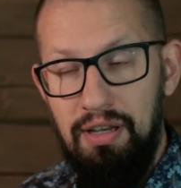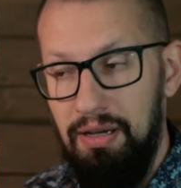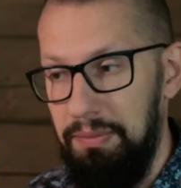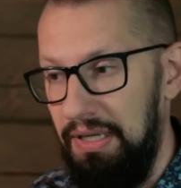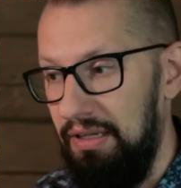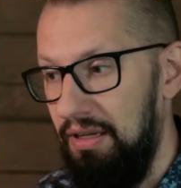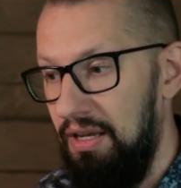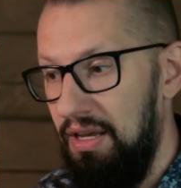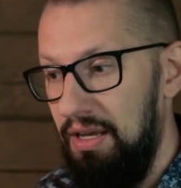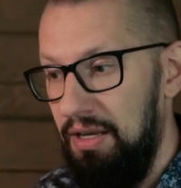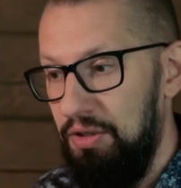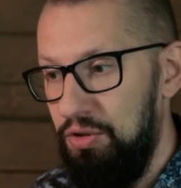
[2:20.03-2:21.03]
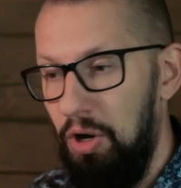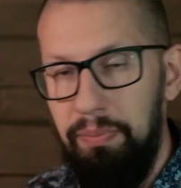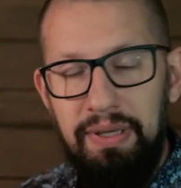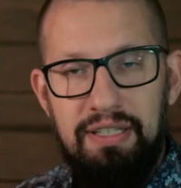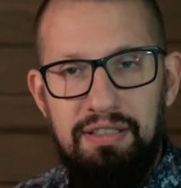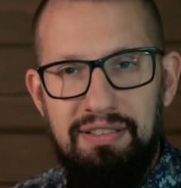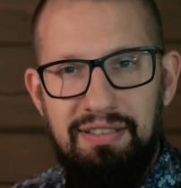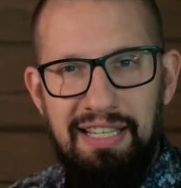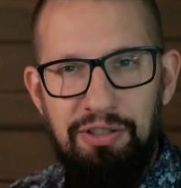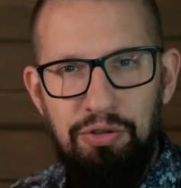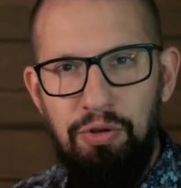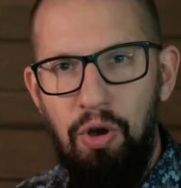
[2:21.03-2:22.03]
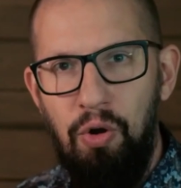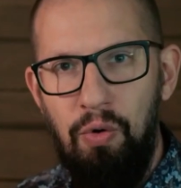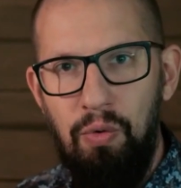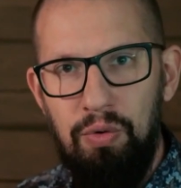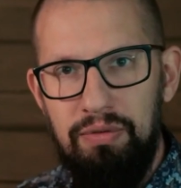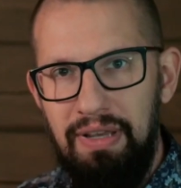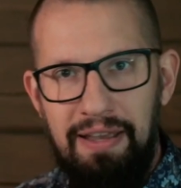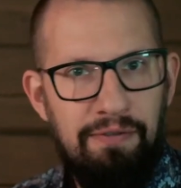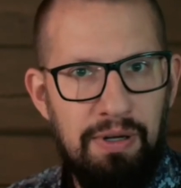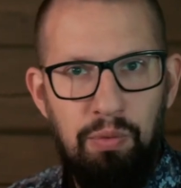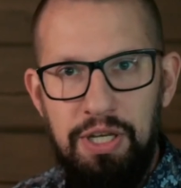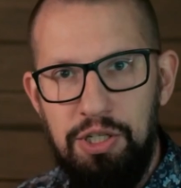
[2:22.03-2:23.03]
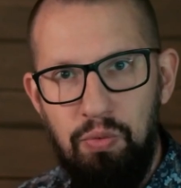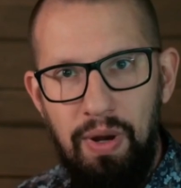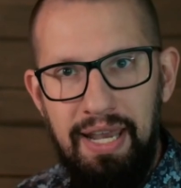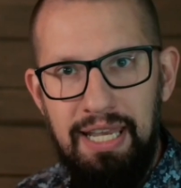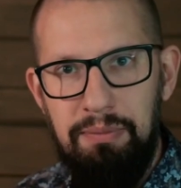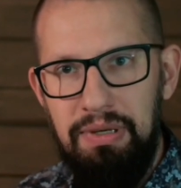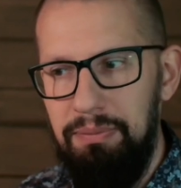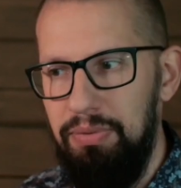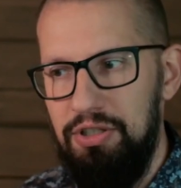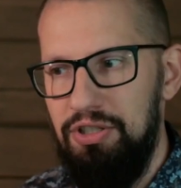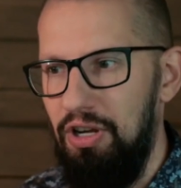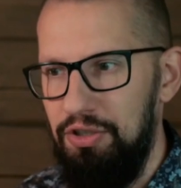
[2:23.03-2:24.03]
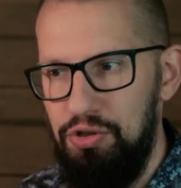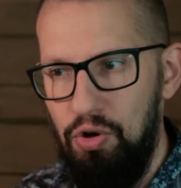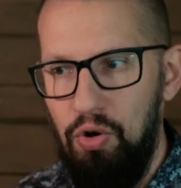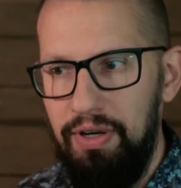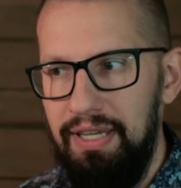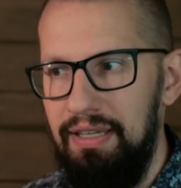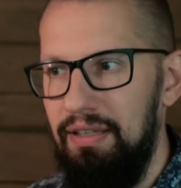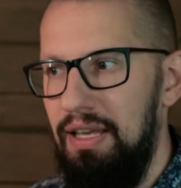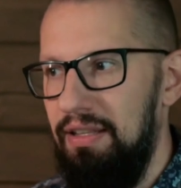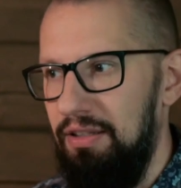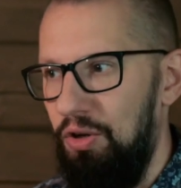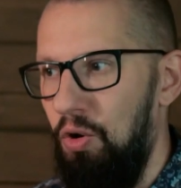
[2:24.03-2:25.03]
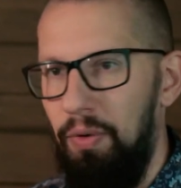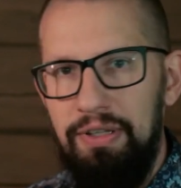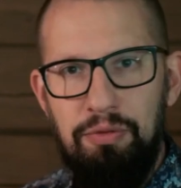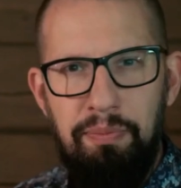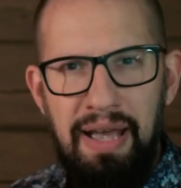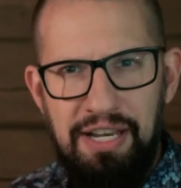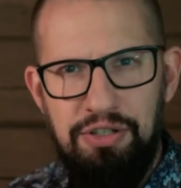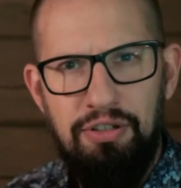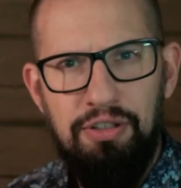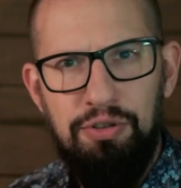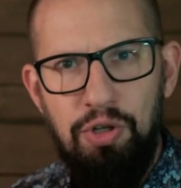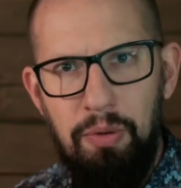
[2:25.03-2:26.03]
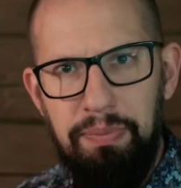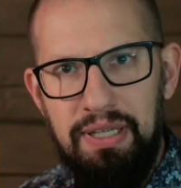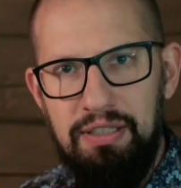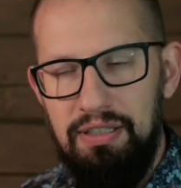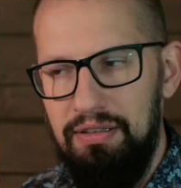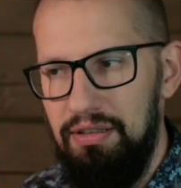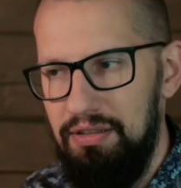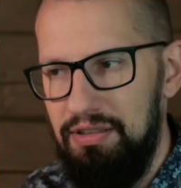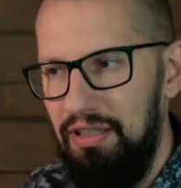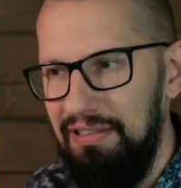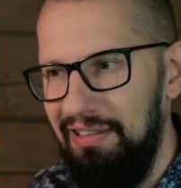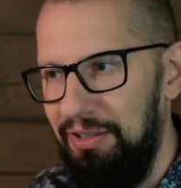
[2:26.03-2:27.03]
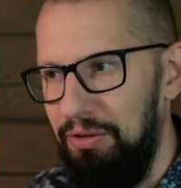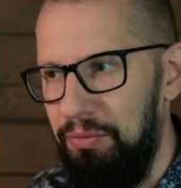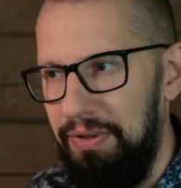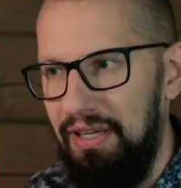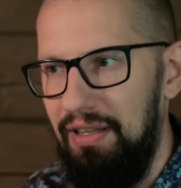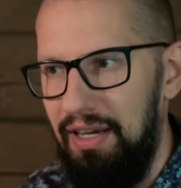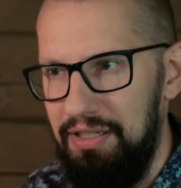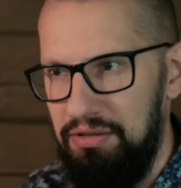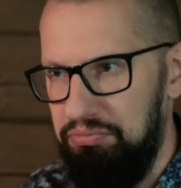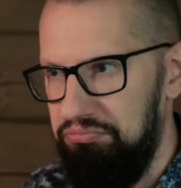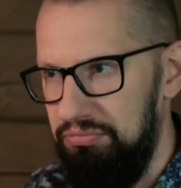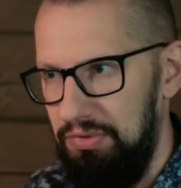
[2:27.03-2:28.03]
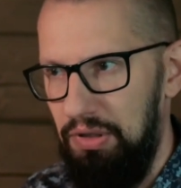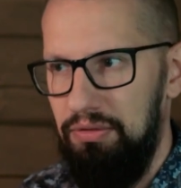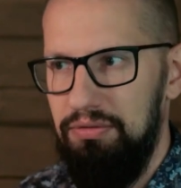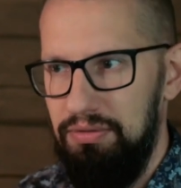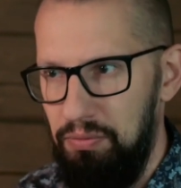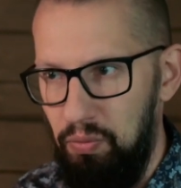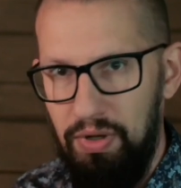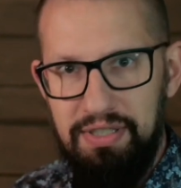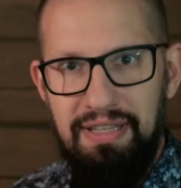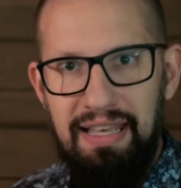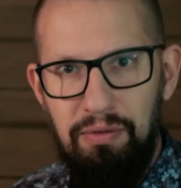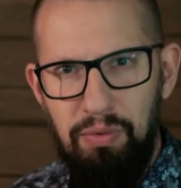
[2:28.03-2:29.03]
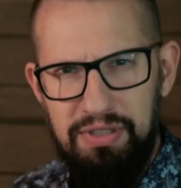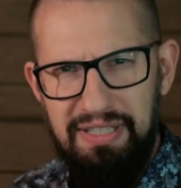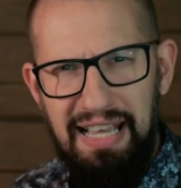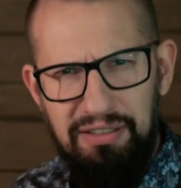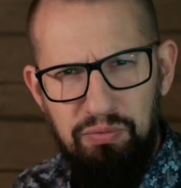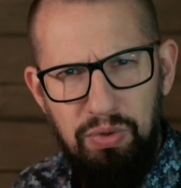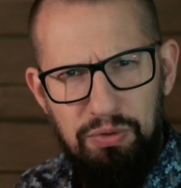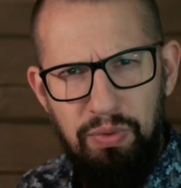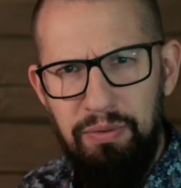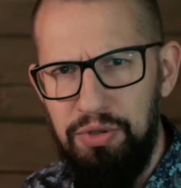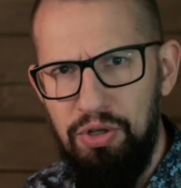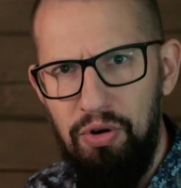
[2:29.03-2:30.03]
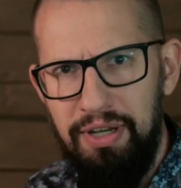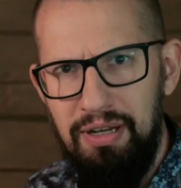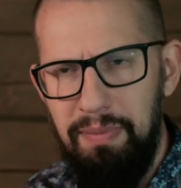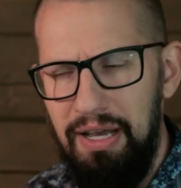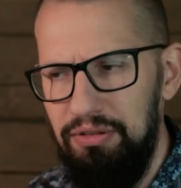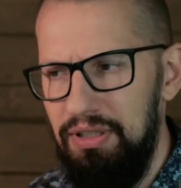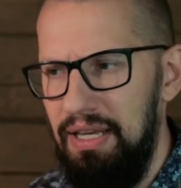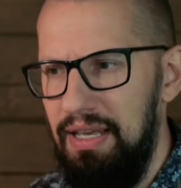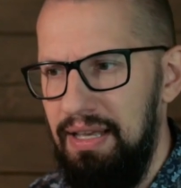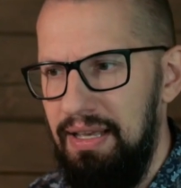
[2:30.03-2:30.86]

I mean, topics tend to go every which way. People start talking, they go into passionate topics, and suddenly you realize, oh, was that what we were talking about?